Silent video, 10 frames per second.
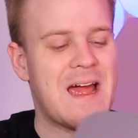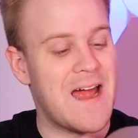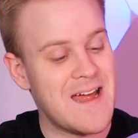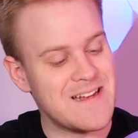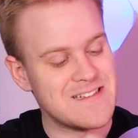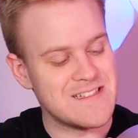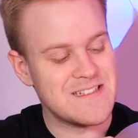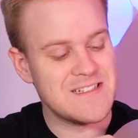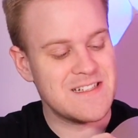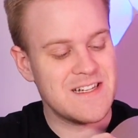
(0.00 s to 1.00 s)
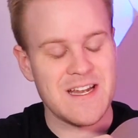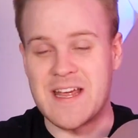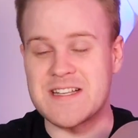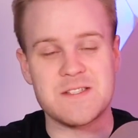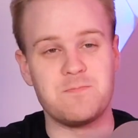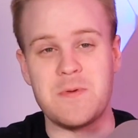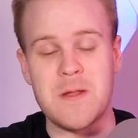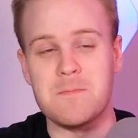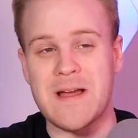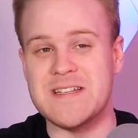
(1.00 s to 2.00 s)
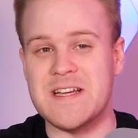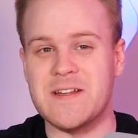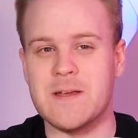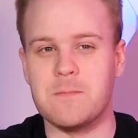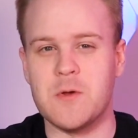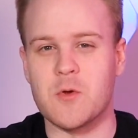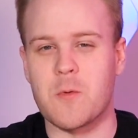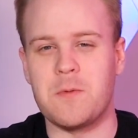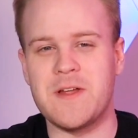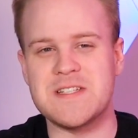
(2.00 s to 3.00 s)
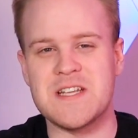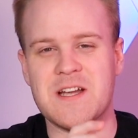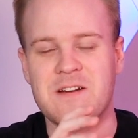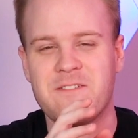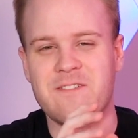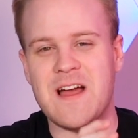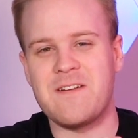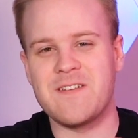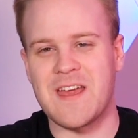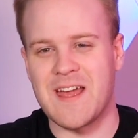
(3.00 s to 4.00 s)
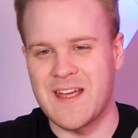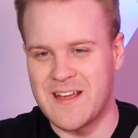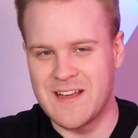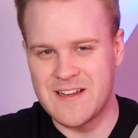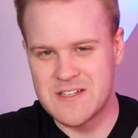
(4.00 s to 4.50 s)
and it's been my daily computer, replacing a 5K